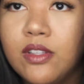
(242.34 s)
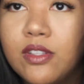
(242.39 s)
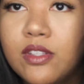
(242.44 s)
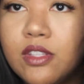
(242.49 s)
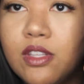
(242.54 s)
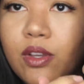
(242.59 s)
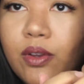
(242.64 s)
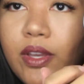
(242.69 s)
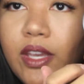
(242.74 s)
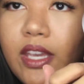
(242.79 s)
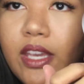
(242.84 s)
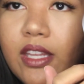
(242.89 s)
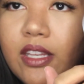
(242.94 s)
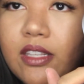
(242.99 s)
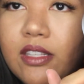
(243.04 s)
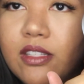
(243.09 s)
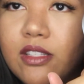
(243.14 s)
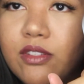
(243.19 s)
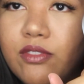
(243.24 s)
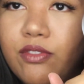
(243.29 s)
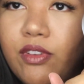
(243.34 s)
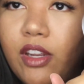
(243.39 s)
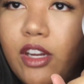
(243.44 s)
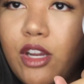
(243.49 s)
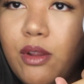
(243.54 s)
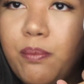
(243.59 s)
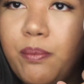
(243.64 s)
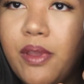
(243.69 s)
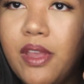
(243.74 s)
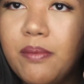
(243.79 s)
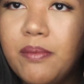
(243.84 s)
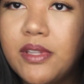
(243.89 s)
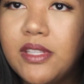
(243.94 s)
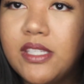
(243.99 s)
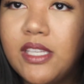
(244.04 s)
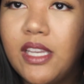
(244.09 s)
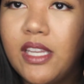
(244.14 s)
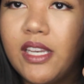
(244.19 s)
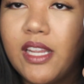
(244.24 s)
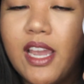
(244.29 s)
So it's very
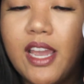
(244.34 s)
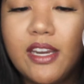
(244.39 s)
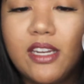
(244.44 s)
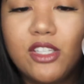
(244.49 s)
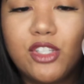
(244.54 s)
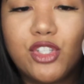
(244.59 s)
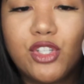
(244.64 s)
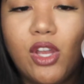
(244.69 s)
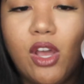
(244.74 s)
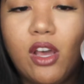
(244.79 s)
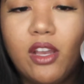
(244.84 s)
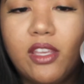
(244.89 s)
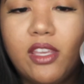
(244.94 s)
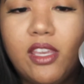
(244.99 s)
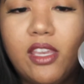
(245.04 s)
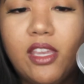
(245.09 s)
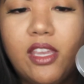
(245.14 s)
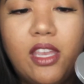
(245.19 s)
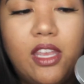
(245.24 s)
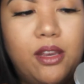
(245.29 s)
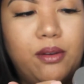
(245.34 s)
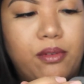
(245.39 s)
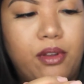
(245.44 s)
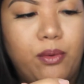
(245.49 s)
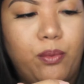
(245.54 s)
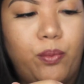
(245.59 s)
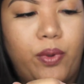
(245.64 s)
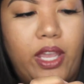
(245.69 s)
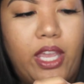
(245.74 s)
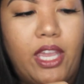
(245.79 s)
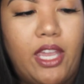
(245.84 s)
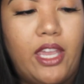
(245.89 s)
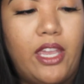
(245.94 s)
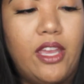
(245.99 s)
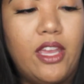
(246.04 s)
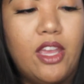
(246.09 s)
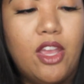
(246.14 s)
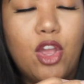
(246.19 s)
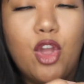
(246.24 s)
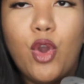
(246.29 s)
pigmented, kind of chalky in a way,
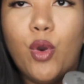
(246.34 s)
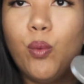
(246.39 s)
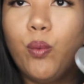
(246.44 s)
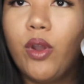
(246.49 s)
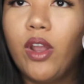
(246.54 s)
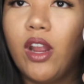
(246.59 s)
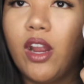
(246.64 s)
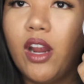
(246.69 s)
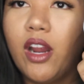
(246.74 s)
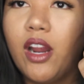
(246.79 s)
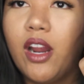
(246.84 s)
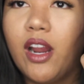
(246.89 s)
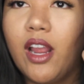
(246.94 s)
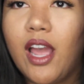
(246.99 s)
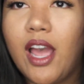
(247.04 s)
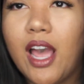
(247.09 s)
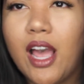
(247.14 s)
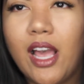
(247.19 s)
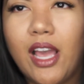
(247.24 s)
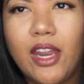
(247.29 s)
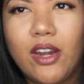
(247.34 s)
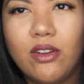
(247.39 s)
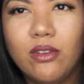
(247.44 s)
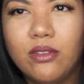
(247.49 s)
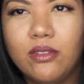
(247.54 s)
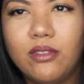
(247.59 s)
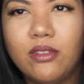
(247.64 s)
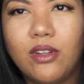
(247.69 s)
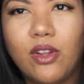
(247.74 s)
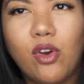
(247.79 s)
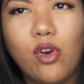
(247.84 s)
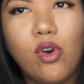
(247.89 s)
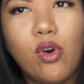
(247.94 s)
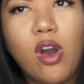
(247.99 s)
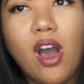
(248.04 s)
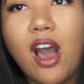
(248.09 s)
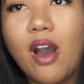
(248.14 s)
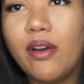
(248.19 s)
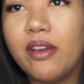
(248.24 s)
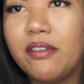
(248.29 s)
where I don't know
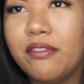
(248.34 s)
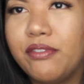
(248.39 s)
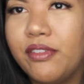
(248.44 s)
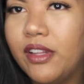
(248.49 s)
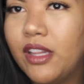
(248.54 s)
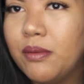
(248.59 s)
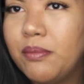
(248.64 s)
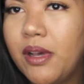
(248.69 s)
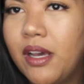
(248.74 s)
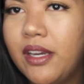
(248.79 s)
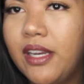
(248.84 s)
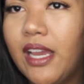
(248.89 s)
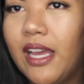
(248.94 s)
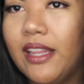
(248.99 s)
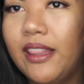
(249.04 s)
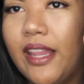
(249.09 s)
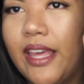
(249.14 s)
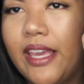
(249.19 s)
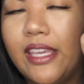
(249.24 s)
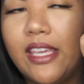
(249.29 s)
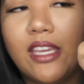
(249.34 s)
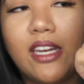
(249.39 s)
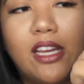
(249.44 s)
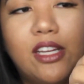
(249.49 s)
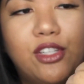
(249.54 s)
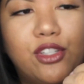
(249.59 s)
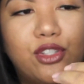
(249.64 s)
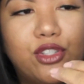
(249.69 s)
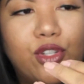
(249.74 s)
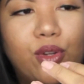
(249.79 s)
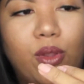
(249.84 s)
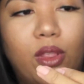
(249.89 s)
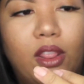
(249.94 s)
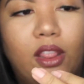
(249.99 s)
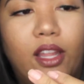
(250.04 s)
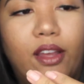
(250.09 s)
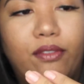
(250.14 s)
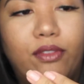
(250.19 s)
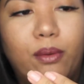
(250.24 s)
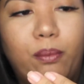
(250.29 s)
how I feel about it. I like it, I just
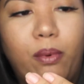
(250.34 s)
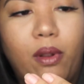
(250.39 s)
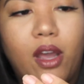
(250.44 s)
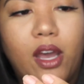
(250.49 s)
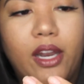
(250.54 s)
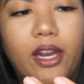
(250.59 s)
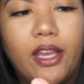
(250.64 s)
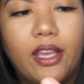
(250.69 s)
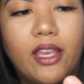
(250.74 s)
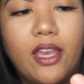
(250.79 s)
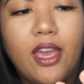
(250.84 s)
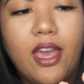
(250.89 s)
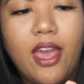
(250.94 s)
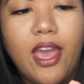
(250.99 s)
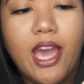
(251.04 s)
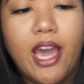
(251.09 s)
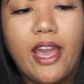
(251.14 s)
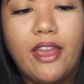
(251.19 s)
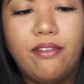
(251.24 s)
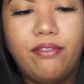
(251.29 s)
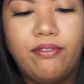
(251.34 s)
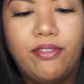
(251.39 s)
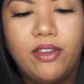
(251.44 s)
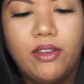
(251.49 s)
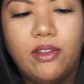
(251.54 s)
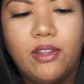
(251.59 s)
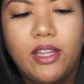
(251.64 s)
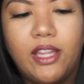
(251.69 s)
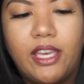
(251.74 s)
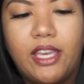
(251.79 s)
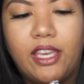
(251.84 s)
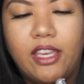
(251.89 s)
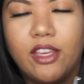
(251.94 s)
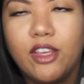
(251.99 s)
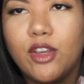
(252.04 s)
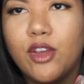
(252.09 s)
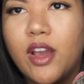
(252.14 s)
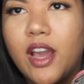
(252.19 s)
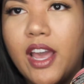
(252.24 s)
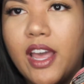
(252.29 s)
don't love the product. I feel
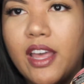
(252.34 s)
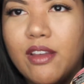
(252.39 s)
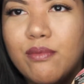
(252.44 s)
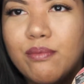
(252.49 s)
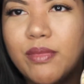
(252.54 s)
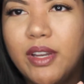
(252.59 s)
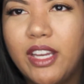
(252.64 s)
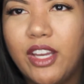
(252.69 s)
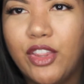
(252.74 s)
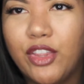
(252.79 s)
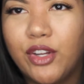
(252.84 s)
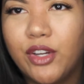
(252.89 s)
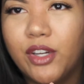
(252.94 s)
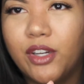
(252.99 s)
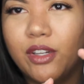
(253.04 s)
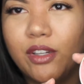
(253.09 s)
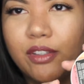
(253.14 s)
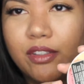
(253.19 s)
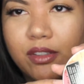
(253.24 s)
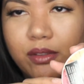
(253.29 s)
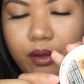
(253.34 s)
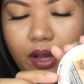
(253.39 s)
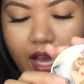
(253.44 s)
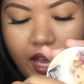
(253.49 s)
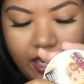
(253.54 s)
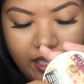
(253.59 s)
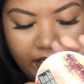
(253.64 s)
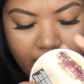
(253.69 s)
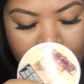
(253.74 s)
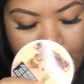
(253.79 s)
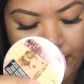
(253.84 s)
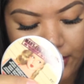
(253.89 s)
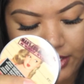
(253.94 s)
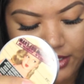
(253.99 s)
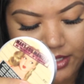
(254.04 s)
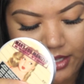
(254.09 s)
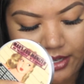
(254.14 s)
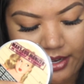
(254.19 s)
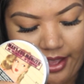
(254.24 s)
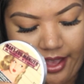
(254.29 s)
like my other
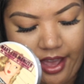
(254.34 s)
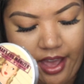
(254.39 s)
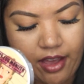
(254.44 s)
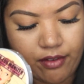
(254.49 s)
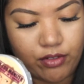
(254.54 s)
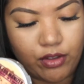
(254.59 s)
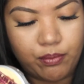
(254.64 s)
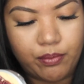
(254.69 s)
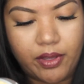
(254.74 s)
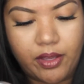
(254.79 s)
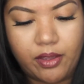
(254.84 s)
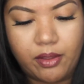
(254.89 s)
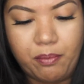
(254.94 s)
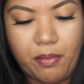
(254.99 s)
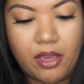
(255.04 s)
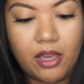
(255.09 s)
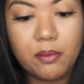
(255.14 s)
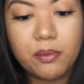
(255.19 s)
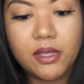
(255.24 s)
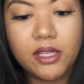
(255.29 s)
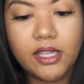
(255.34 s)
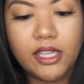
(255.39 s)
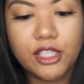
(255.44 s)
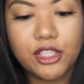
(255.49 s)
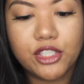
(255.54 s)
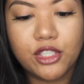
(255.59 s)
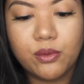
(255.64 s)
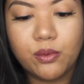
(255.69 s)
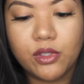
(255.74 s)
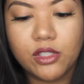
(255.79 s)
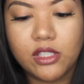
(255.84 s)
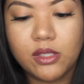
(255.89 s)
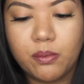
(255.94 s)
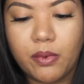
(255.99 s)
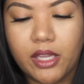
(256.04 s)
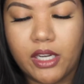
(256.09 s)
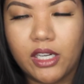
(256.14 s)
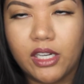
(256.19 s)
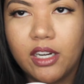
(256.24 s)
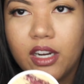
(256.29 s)
highlighters that I have in my makeup collection works
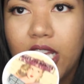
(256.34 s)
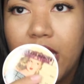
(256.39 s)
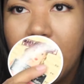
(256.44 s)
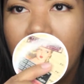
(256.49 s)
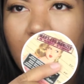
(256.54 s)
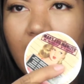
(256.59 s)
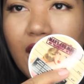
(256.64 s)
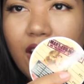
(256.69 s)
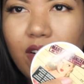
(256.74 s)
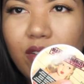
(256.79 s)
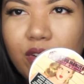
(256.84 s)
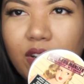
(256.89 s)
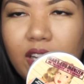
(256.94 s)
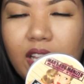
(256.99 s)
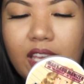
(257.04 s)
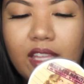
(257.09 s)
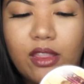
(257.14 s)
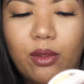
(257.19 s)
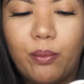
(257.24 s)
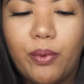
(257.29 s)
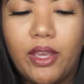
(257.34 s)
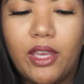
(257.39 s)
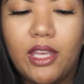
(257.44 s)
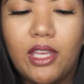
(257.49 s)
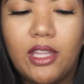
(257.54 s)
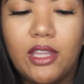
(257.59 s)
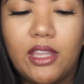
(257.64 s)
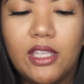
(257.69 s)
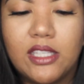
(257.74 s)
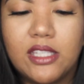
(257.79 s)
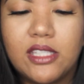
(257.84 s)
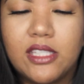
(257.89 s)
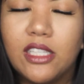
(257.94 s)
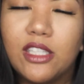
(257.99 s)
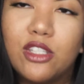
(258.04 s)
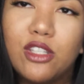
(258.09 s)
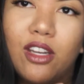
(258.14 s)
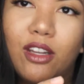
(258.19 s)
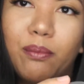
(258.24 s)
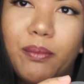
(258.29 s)
better. I don't really like the way this
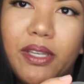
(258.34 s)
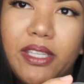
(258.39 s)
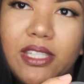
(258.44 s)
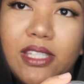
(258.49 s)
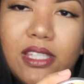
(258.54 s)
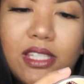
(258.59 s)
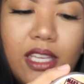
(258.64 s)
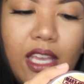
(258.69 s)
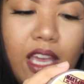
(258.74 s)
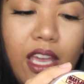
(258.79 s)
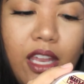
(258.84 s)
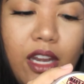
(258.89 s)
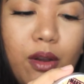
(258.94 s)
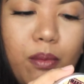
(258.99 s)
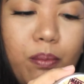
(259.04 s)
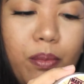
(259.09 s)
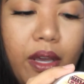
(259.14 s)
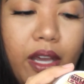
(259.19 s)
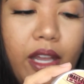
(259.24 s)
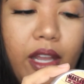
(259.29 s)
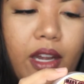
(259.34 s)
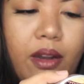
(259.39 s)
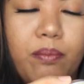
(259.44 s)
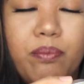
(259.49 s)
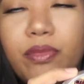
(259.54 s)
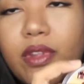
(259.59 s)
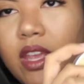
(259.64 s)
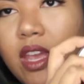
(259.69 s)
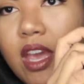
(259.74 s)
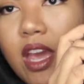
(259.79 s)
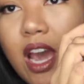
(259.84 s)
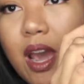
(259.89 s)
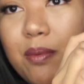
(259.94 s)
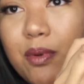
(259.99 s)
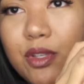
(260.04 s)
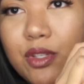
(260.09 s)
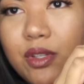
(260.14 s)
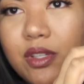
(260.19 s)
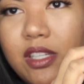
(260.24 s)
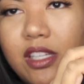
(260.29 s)
sits on my skin, but I'm
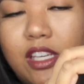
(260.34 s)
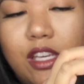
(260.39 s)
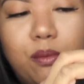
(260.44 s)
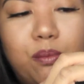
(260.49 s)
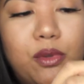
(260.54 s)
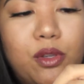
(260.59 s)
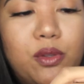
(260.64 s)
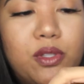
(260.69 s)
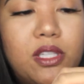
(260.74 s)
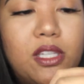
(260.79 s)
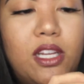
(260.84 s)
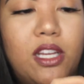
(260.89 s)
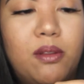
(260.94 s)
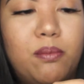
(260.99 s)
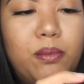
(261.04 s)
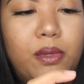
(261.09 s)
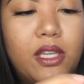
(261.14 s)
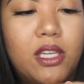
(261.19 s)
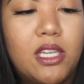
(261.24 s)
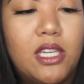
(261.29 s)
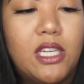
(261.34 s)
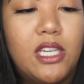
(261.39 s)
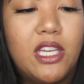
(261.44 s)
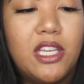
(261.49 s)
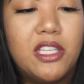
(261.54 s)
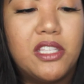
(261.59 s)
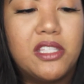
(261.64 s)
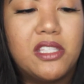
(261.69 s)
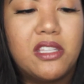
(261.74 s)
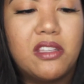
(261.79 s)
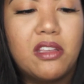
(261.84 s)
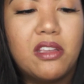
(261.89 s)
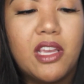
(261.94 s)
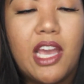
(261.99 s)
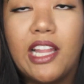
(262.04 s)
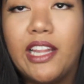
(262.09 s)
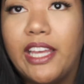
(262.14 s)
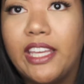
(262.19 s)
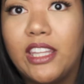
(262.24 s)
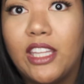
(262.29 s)
just going to keep using it because
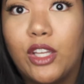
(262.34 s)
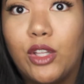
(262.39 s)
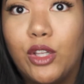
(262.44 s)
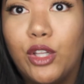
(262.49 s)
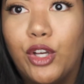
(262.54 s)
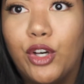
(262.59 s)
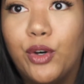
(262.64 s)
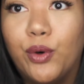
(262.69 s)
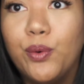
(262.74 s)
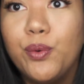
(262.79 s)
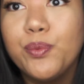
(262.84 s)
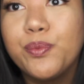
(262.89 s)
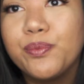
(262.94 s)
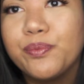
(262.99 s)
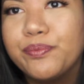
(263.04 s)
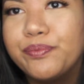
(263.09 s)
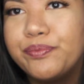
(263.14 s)
I like the glow.